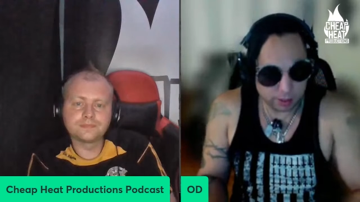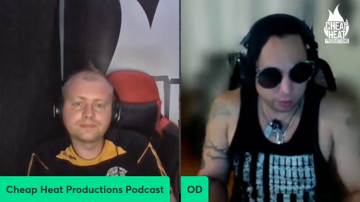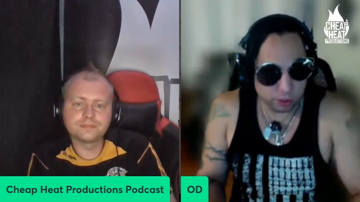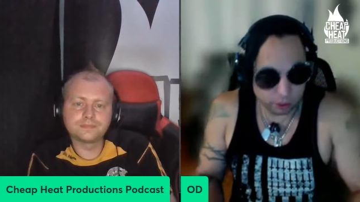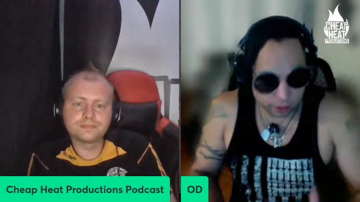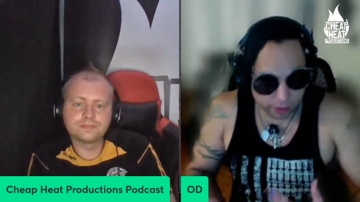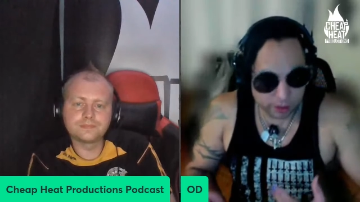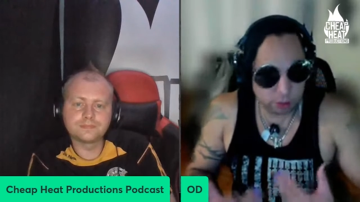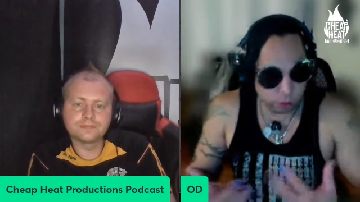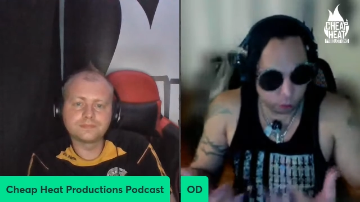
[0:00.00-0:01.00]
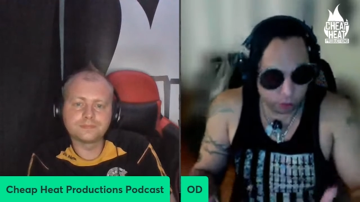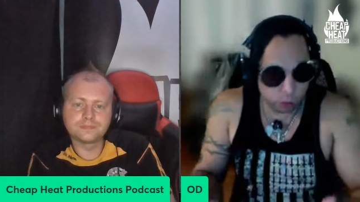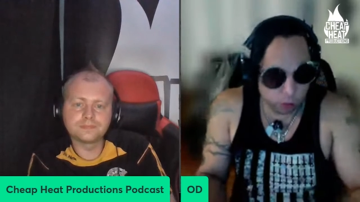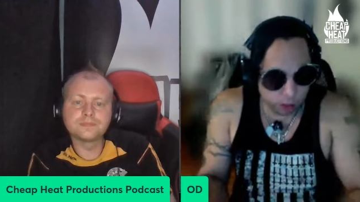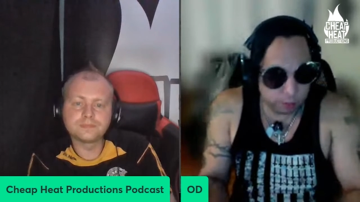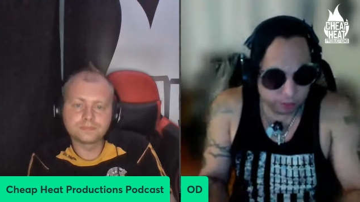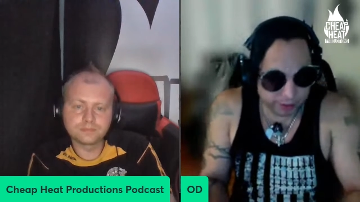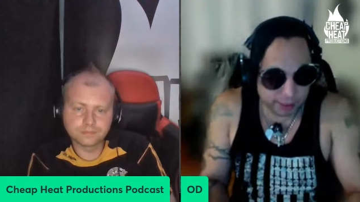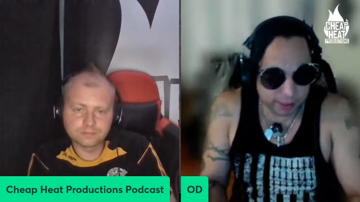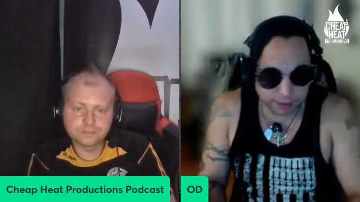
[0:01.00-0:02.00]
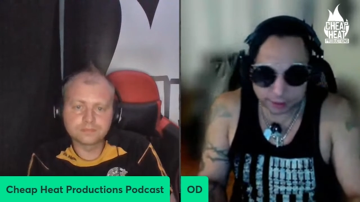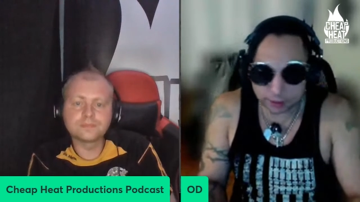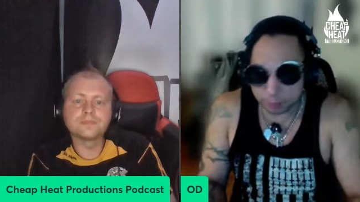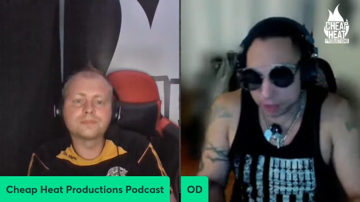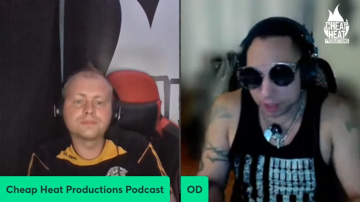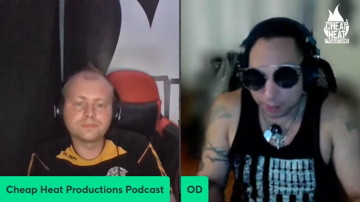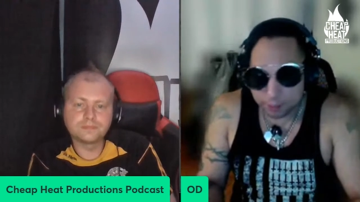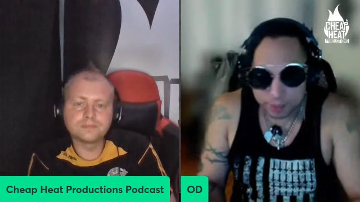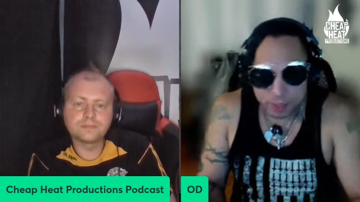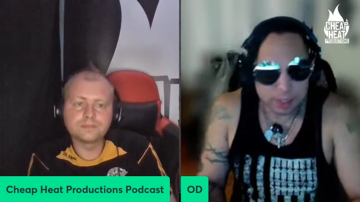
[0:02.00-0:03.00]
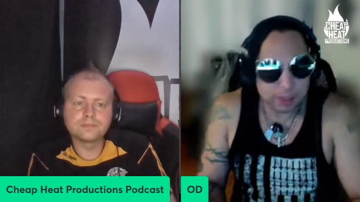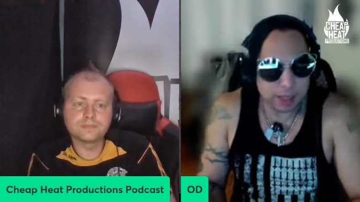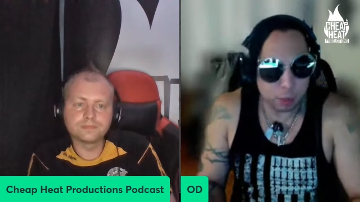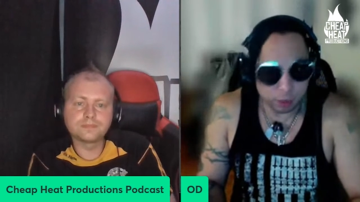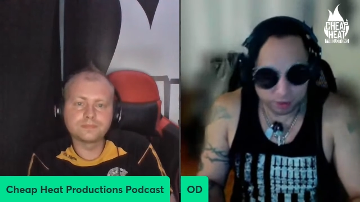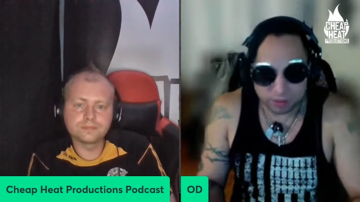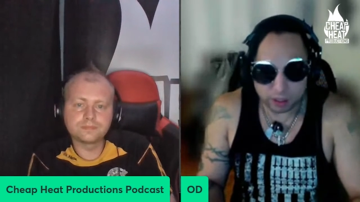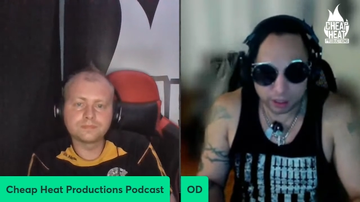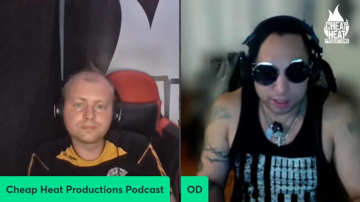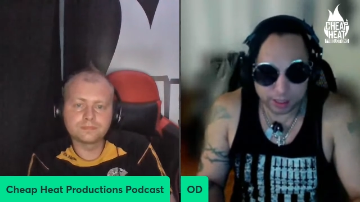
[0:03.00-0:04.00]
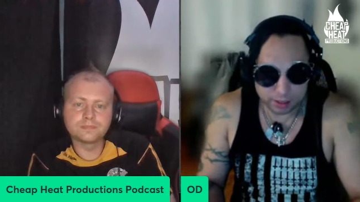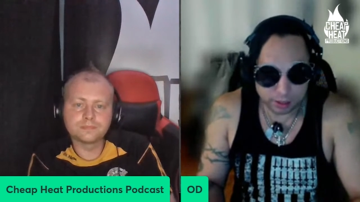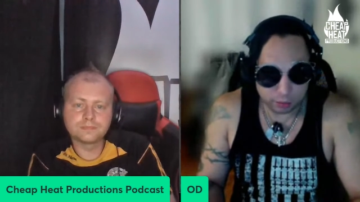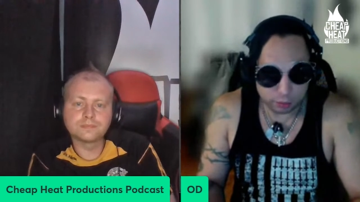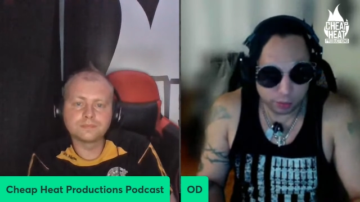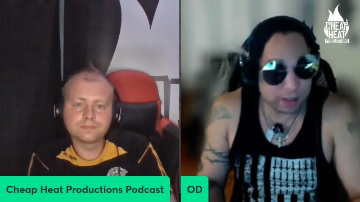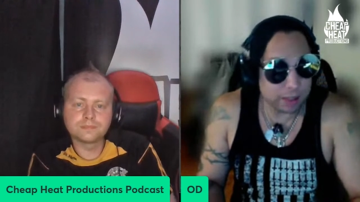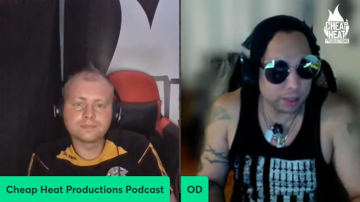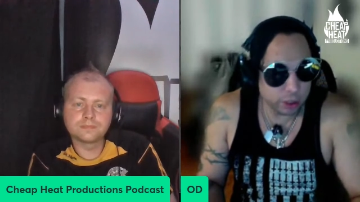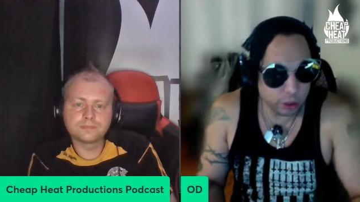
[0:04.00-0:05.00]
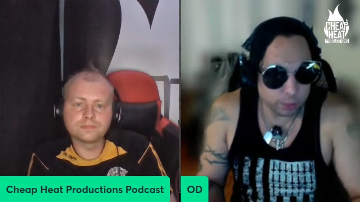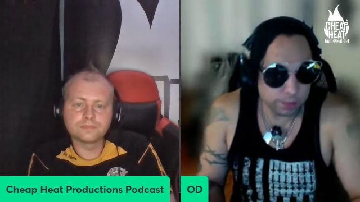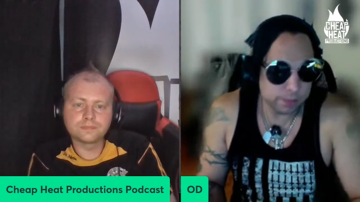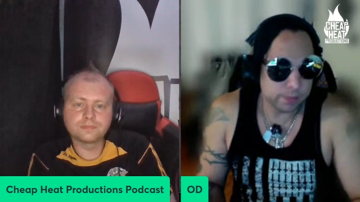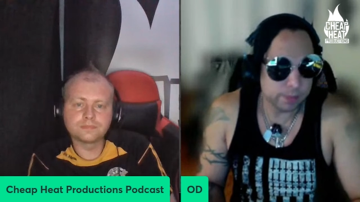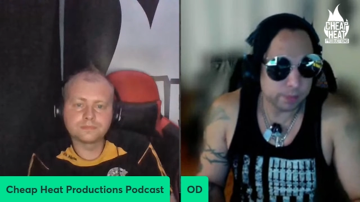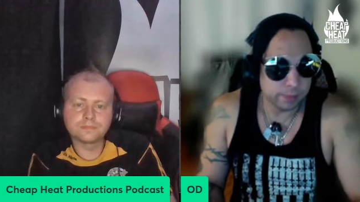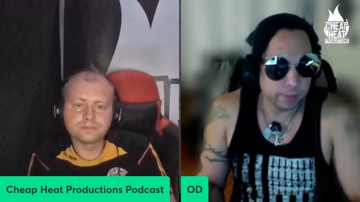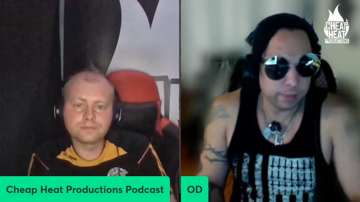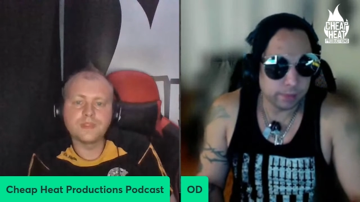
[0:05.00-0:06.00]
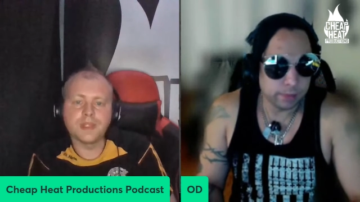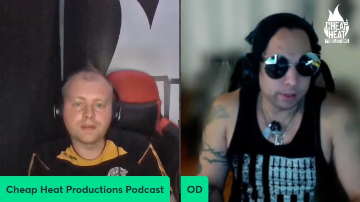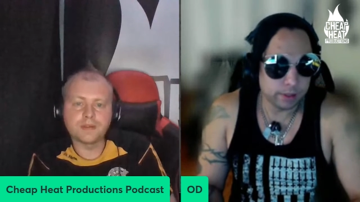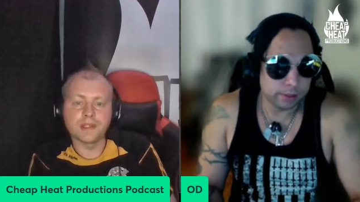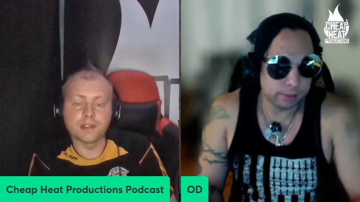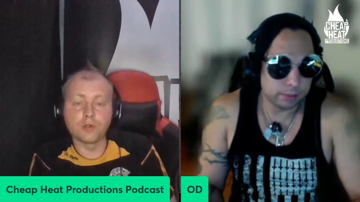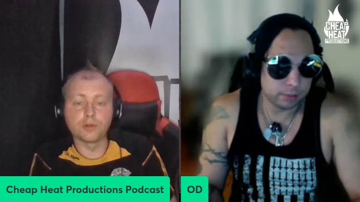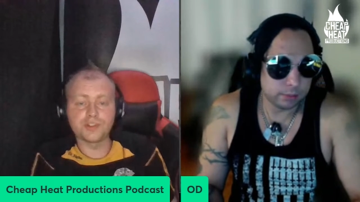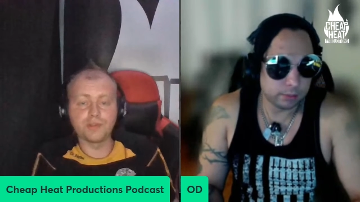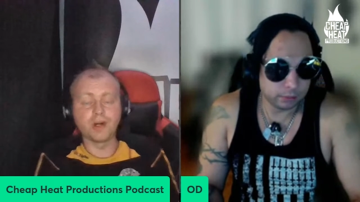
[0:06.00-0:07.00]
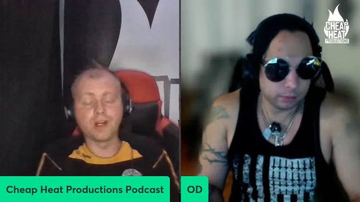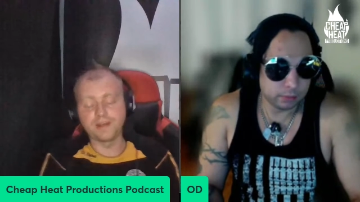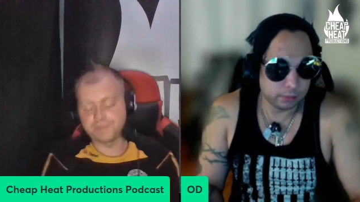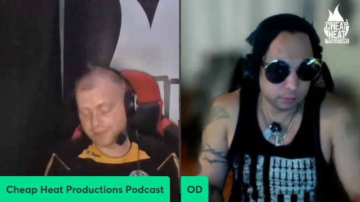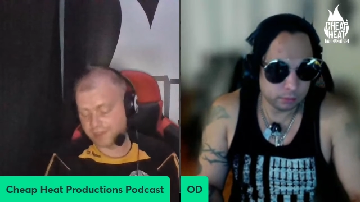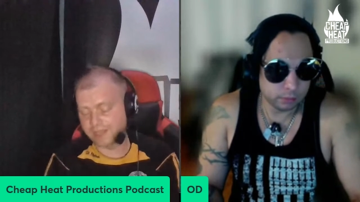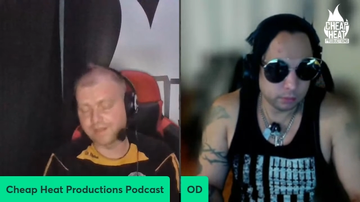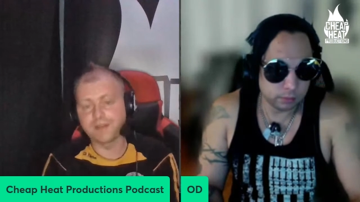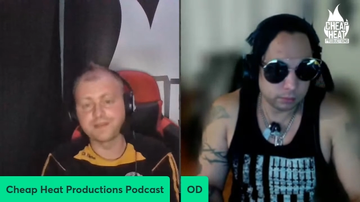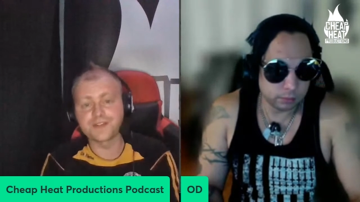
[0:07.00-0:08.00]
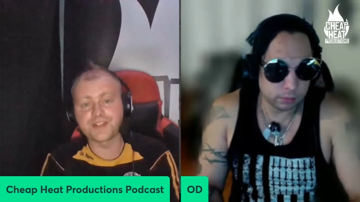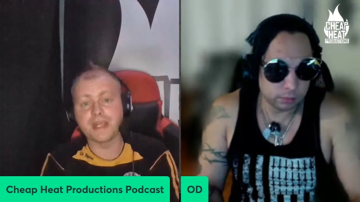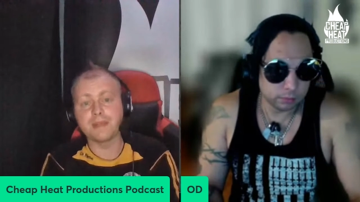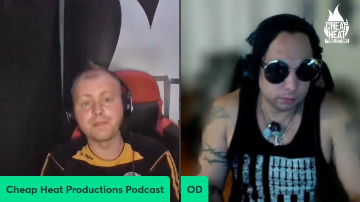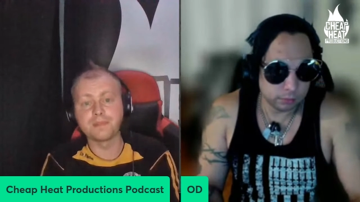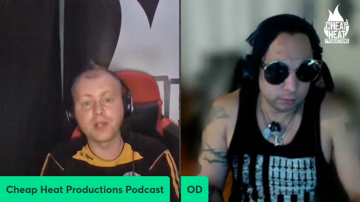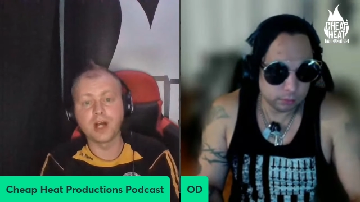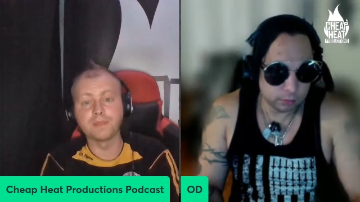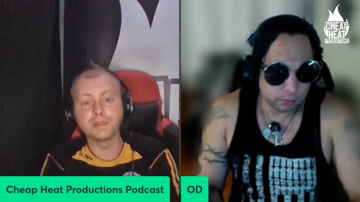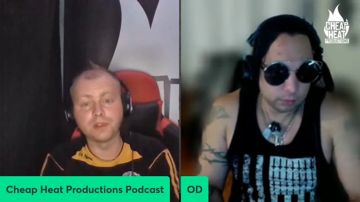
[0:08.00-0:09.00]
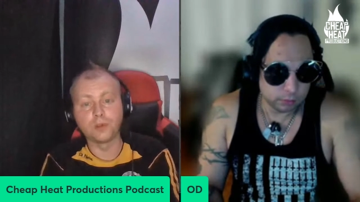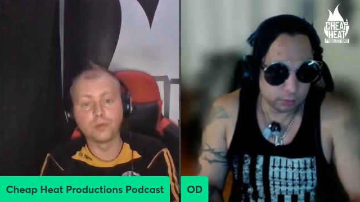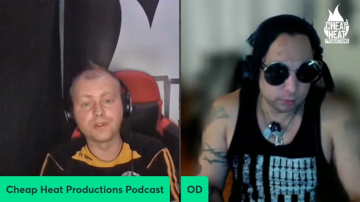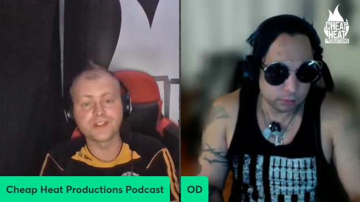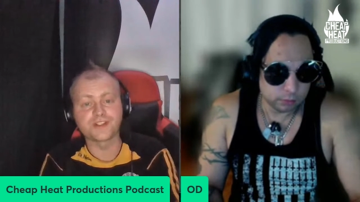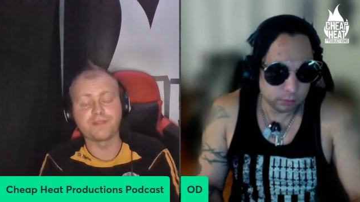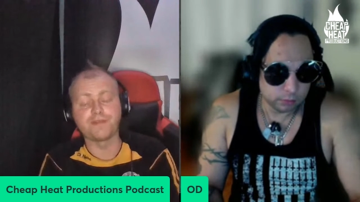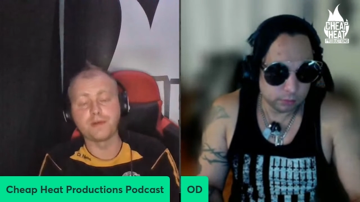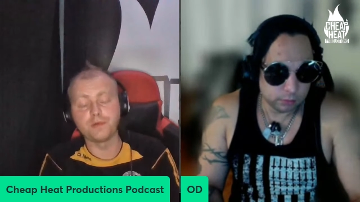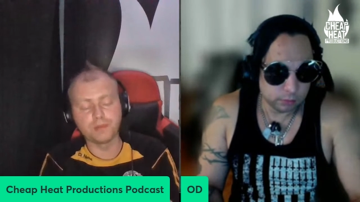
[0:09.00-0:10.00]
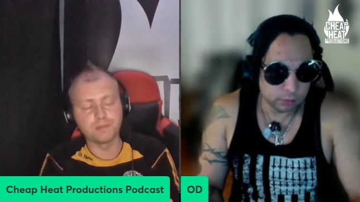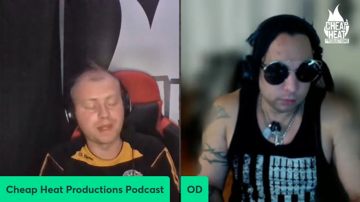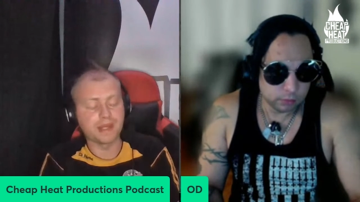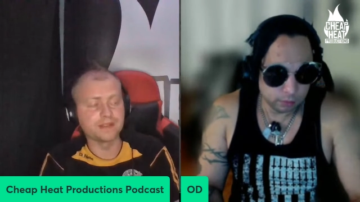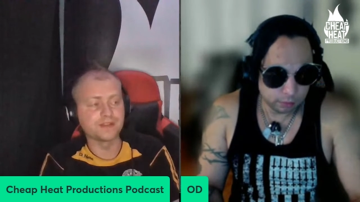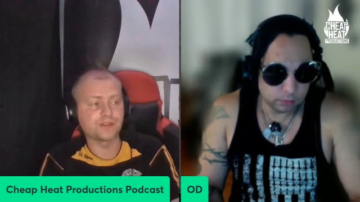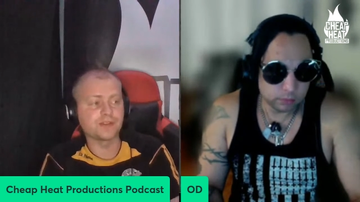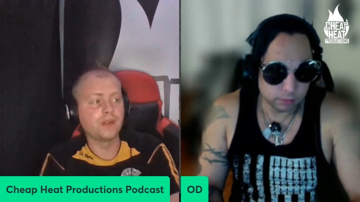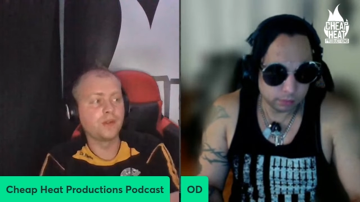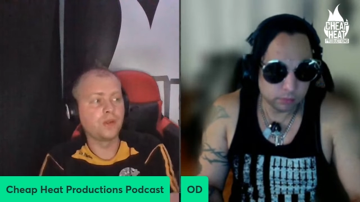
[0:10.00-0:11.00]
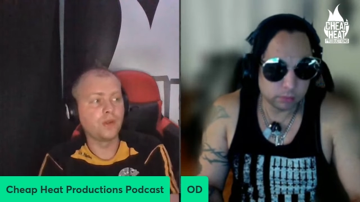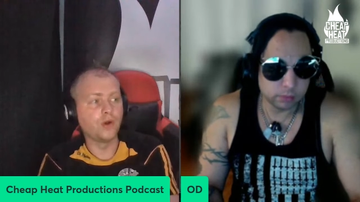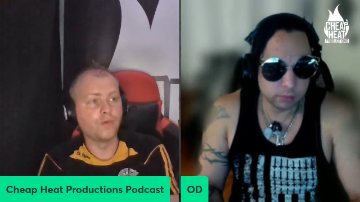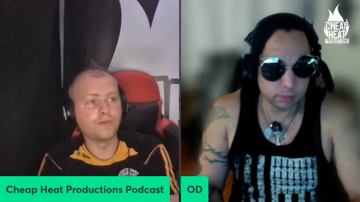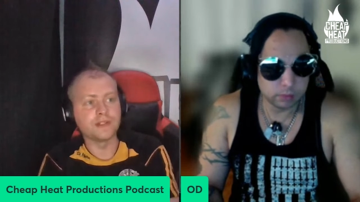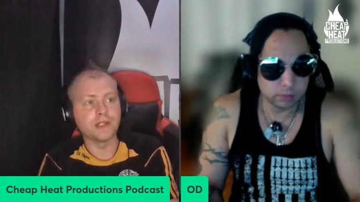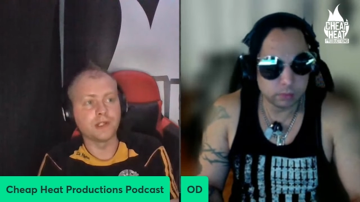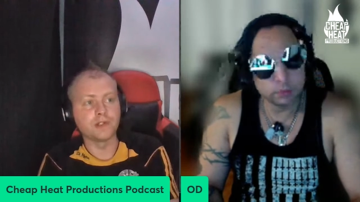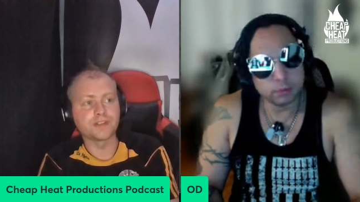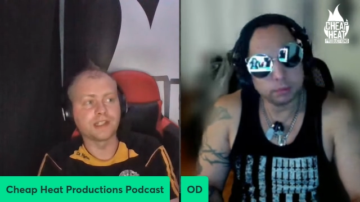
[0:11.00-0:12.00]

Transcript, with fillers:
Speaker 1: real this is what we want to present this is something that, that we feel like is the right thing to do
Speaker 2: yeah and of course you all have to kind of have the same common goals because i found with bands over the years